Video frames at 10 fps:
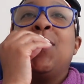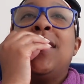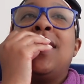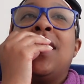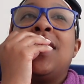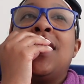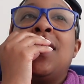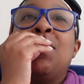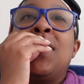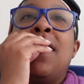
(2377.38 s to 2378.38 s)
researching
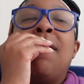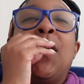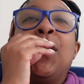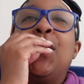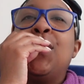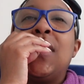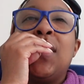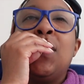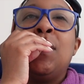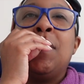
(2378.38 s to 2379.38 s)
some stuff on
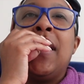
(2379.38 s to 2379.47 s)
YouTube.